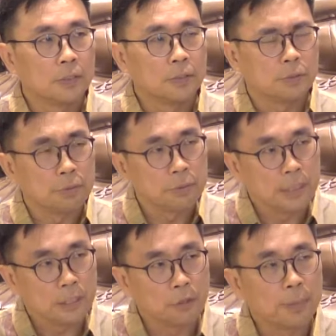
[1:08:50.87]
through
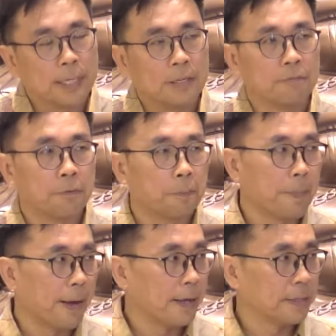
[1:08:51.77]
the Noble Eightfold
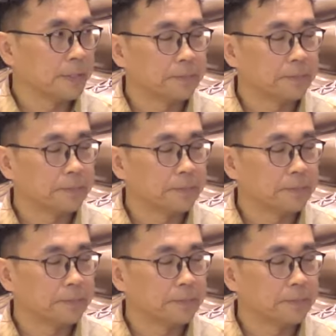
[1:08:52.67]
Path.